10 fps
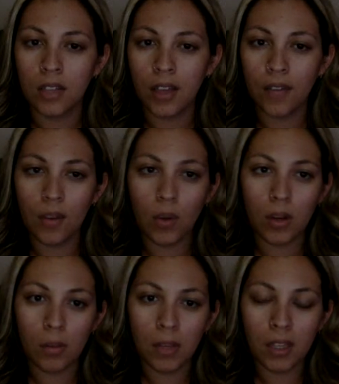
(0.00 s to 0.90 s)
If you want
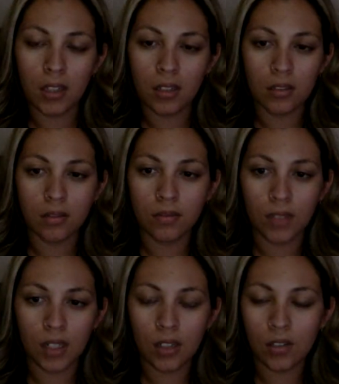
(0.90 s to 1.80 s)
to make
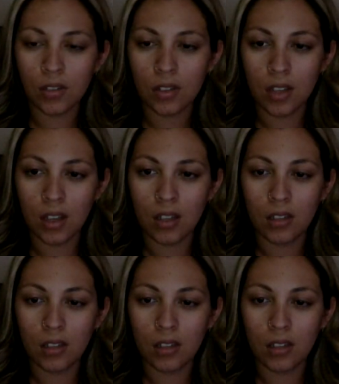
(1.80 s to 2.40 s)
videos, yeah.